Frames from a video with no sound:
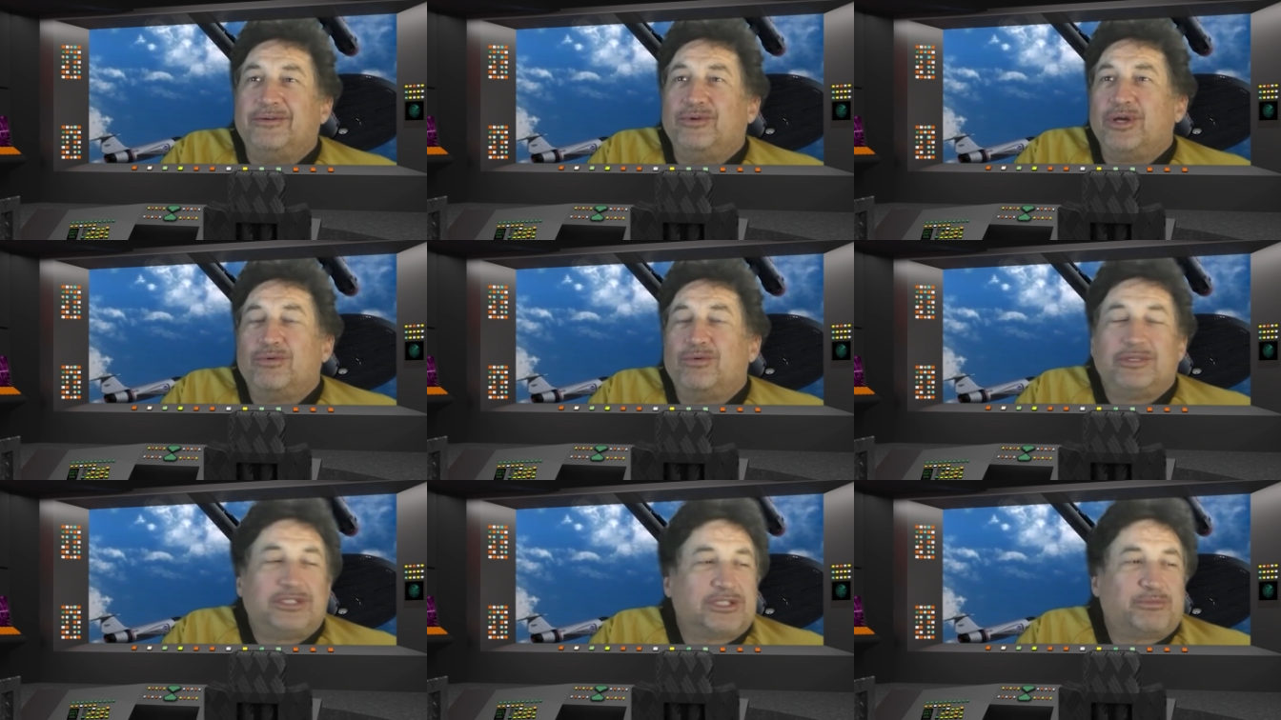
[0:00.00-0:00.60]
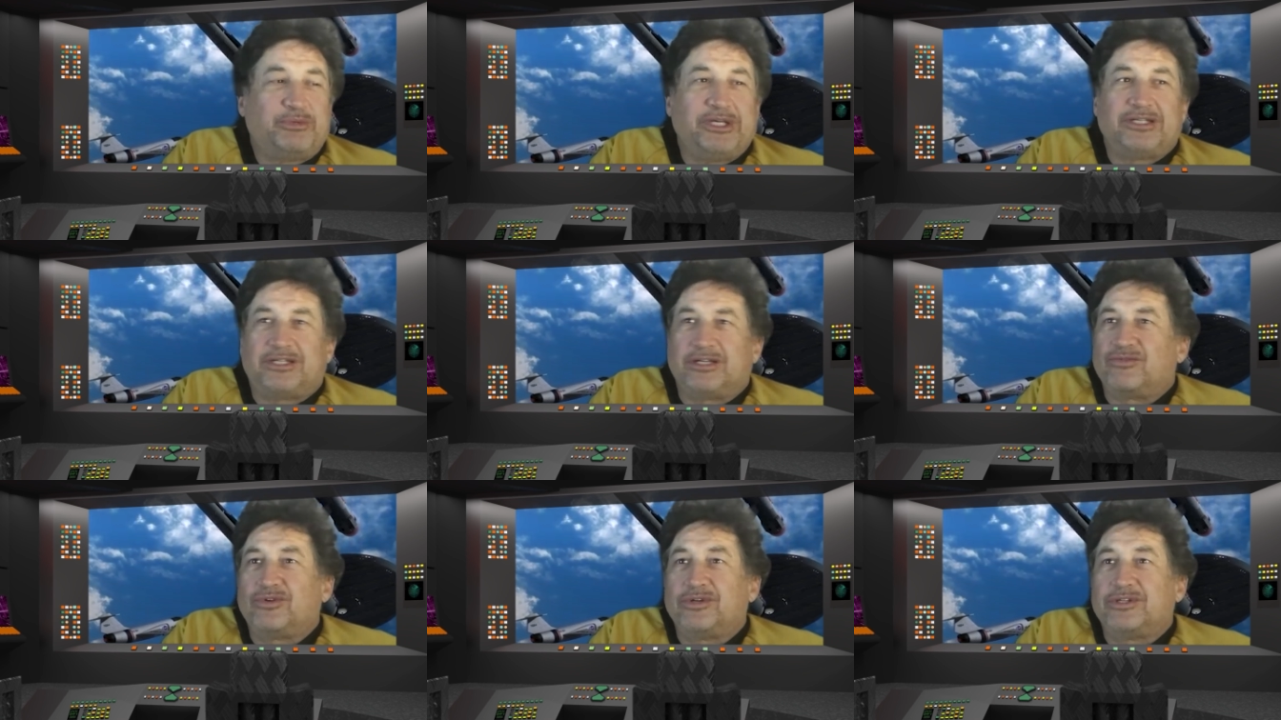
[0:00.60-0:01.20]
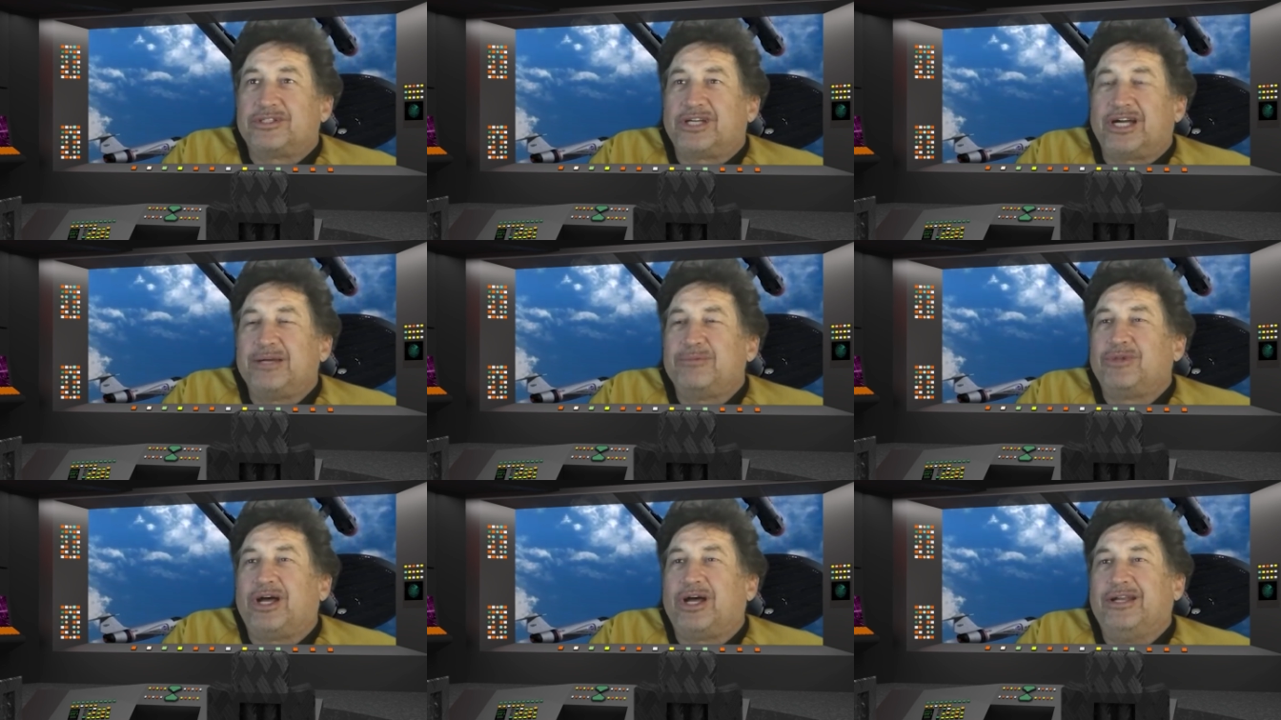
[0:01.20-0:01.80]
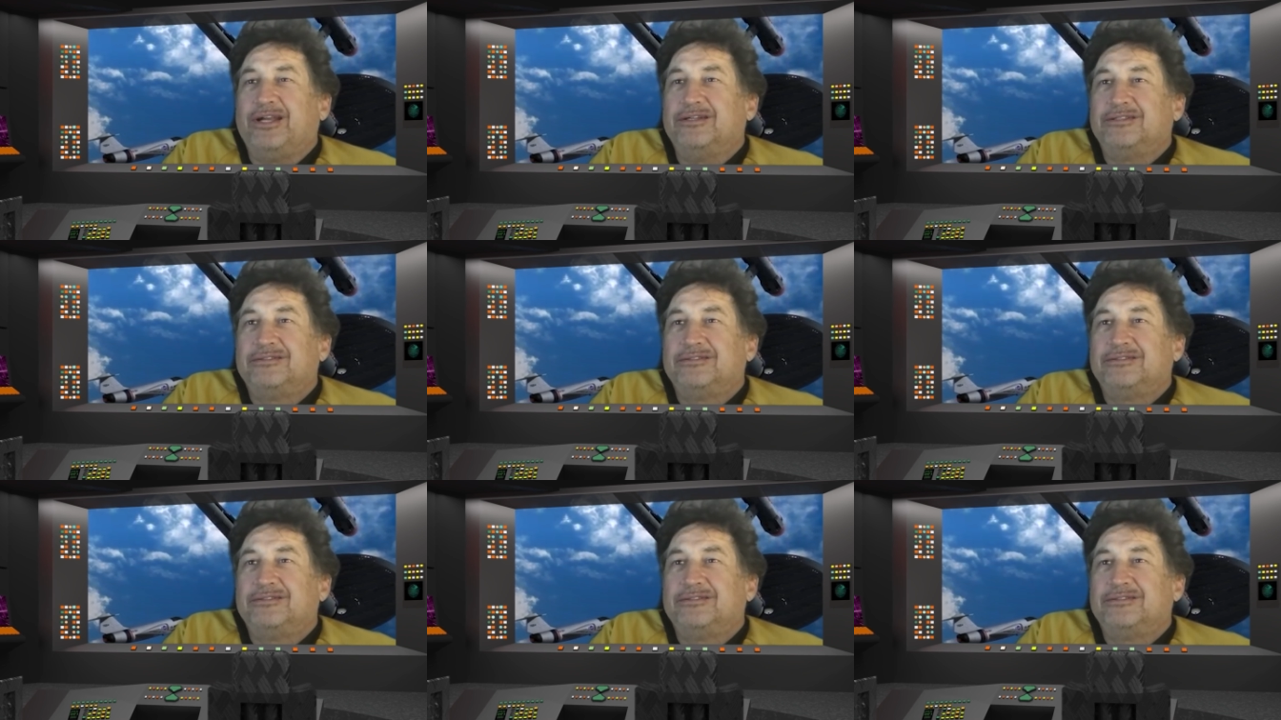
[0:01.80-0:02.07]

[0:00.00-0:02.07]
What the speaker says: It would just be a different timeline.